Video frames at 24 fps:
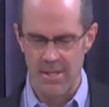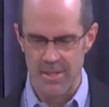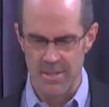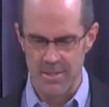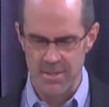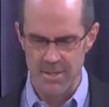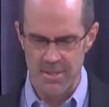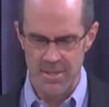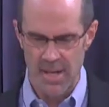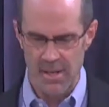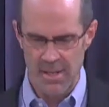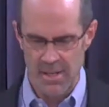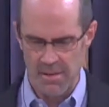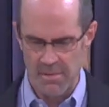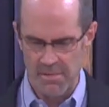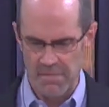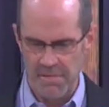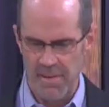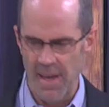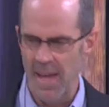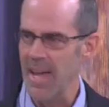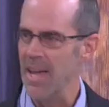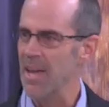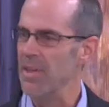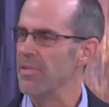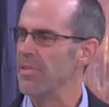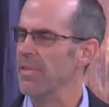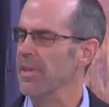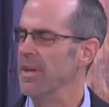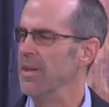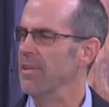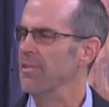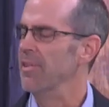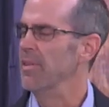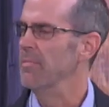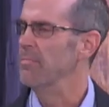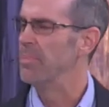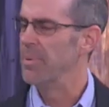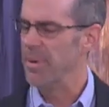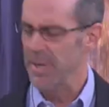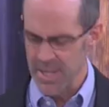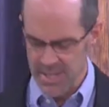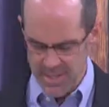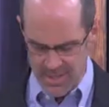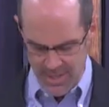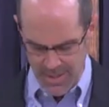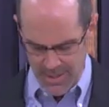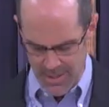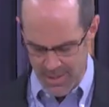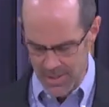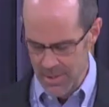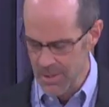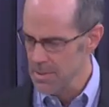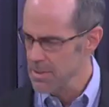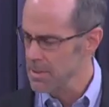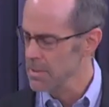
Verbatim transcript: his son in the faith, and he's in prison,